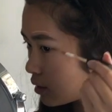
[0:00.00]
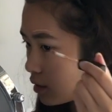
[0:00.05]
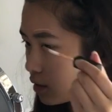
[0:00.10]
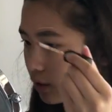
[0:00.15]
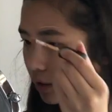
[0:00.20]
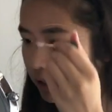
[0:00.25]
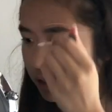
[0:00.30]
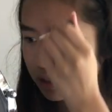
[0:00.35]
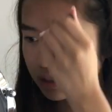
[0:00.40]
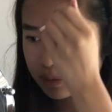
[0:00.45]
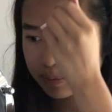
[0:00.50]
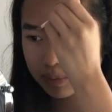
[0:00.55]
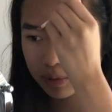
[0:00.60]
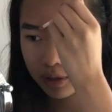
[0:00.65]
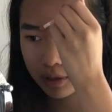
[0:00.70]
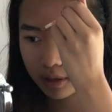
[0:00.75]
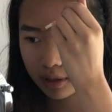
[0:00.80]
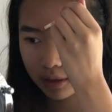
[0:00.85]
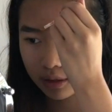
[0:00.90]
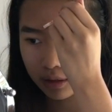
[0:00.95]
So I just
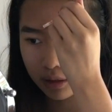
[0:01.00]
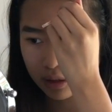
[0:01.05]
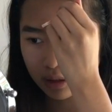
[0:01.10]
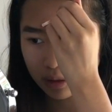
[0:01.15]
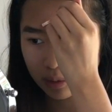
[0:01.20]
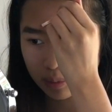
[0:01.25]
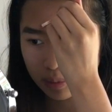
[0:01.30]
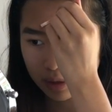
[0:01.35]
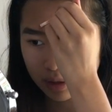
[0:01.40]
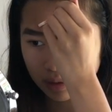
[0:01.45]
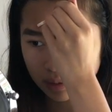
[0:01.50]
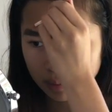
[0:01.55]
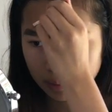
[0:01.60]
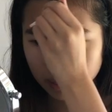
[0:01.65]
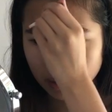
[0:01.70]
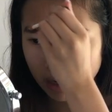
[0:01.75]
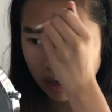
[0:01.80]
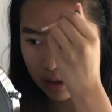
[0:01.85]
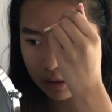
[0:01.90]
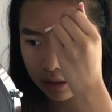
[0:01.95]
put a little bit of
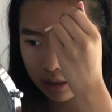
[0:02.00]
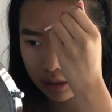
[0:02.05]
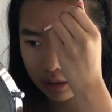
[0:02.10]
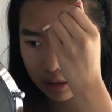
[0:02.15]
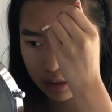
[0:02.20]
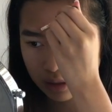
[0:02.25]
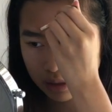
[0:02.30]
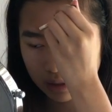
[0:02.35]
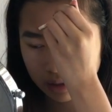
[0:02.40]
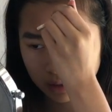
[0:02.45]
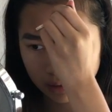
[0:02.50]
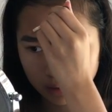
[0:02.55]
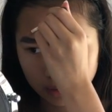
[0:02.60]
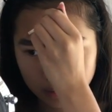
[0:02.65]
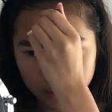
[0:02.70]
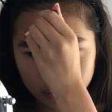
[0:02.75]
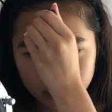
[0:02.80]
product there.